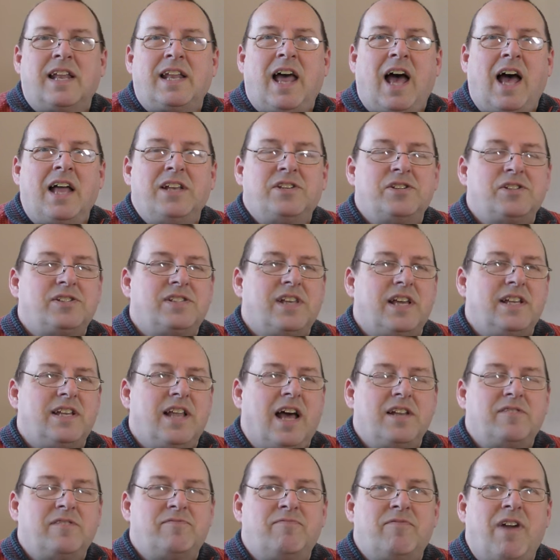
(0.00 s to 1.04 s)
And
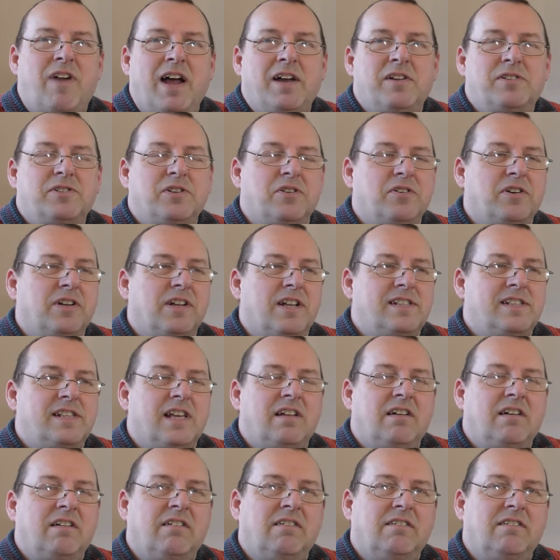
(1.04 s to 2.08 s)
I rang Duncan, I
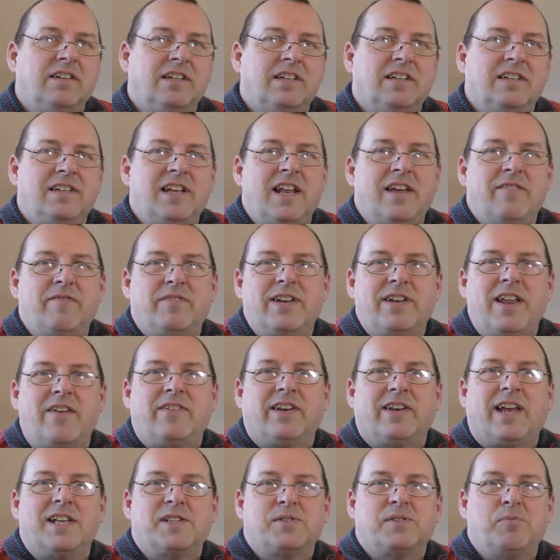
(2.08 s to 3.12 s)
said, you
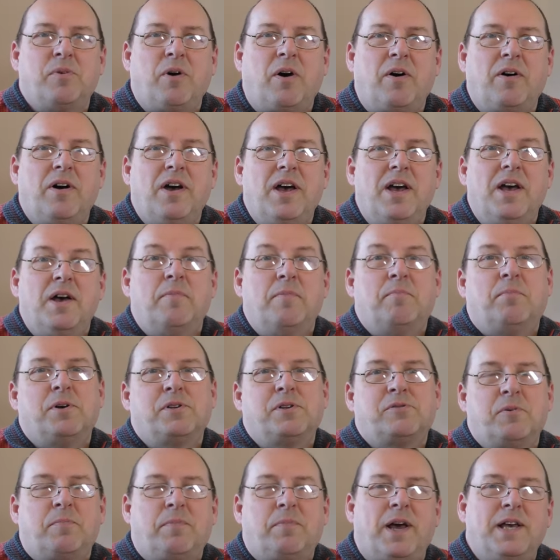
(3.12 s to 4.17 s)
never guess what,
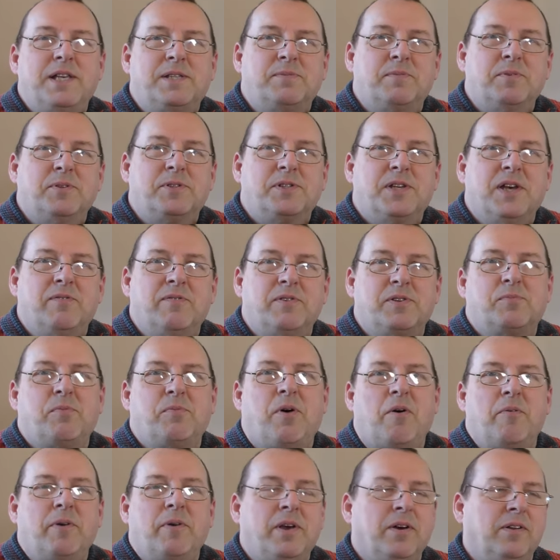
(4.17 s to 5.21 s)
bus replacement service,
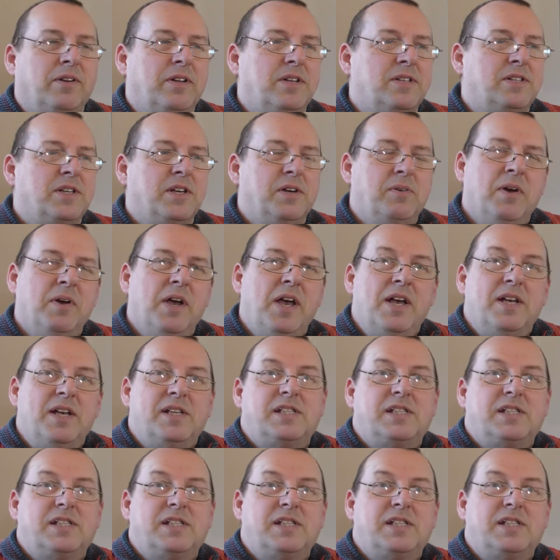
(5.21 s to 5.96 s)
what are we going to do?